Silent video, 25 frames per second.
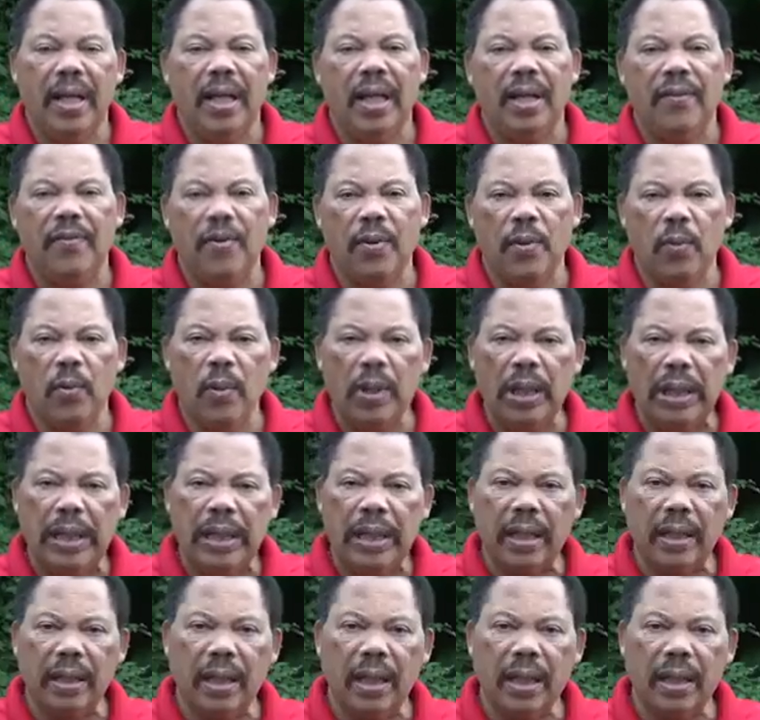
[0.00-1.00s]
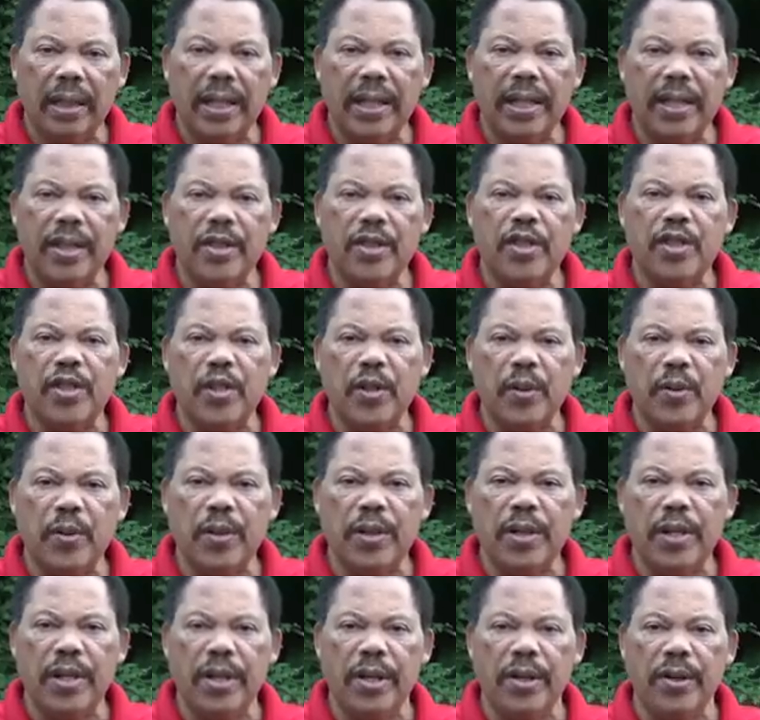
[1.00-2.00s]
If you're really unlucky in
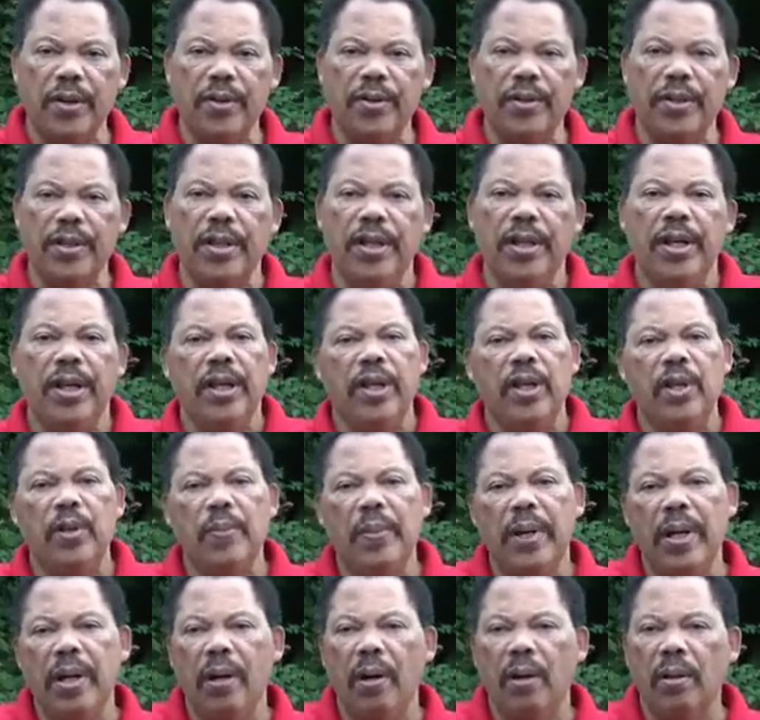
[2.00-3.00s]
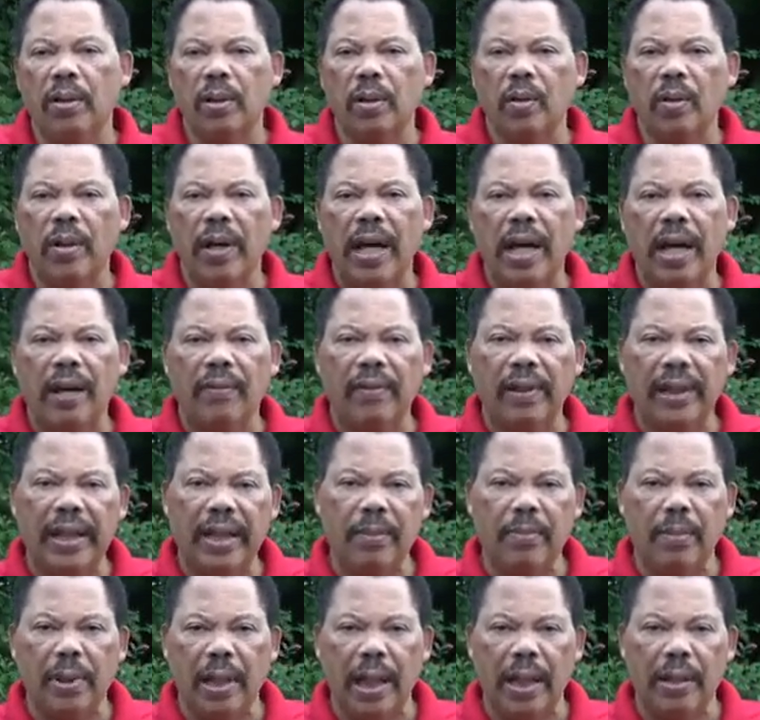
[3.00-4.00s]
certain years, you may also have
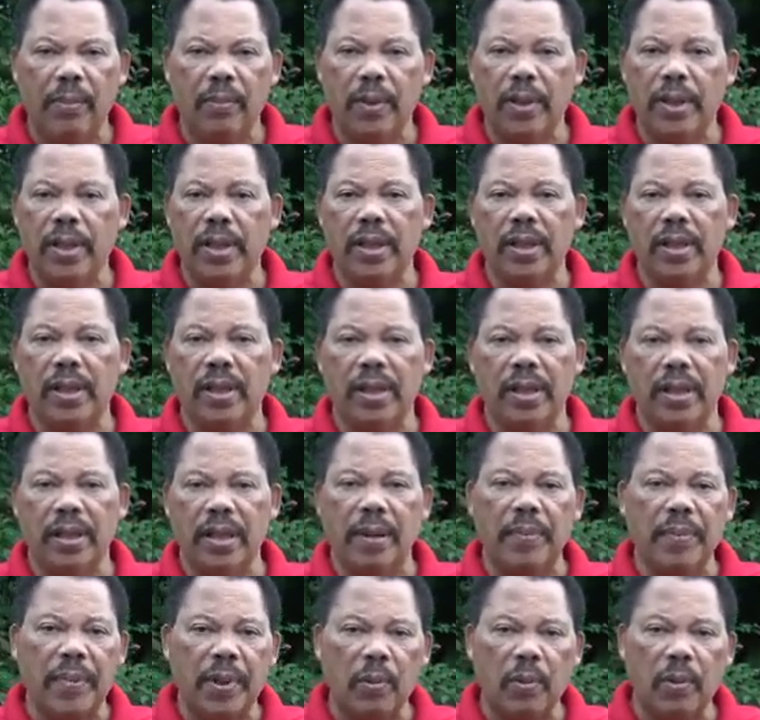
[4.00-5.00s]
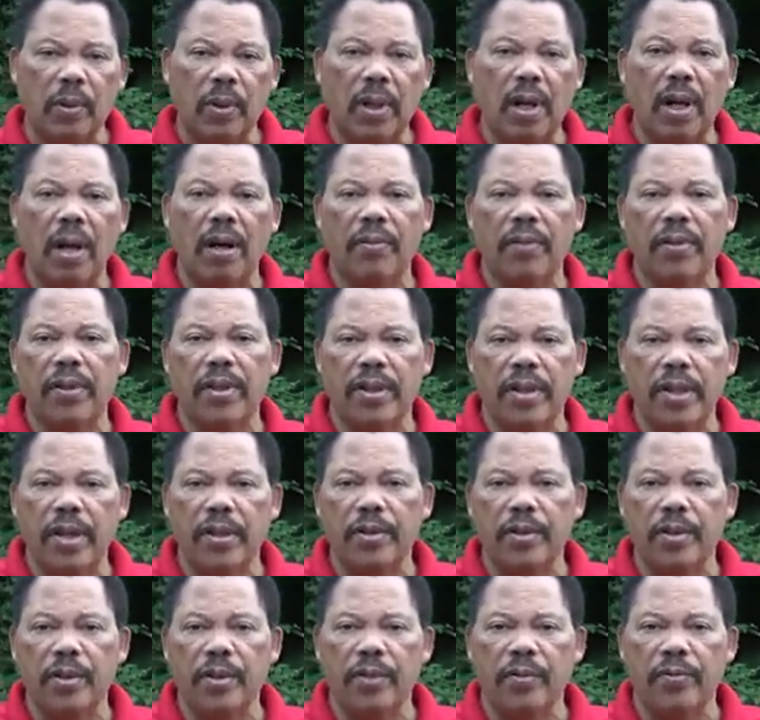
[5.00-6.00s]
late blight, which is something we'll cover in
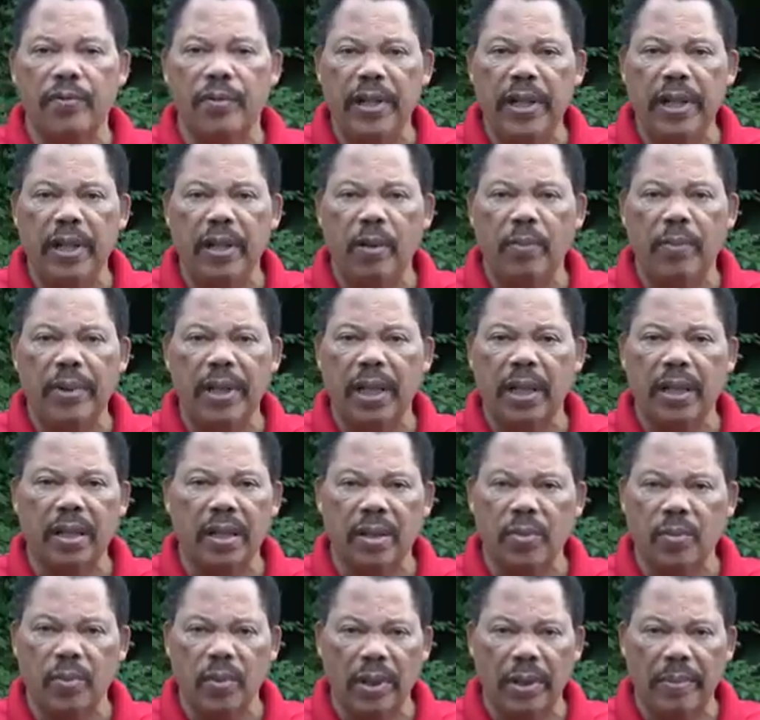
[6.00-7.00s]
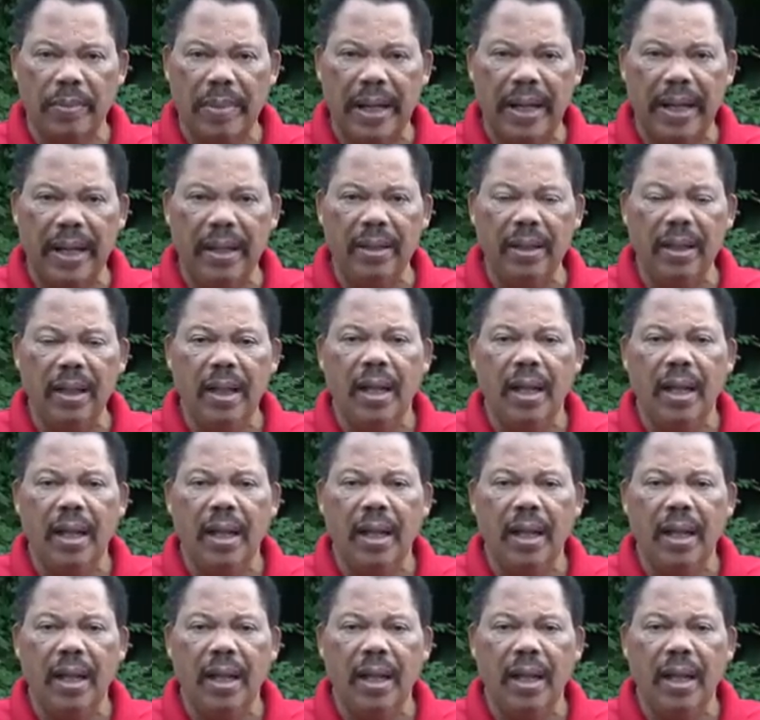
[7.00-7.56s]
another video because it's really bad.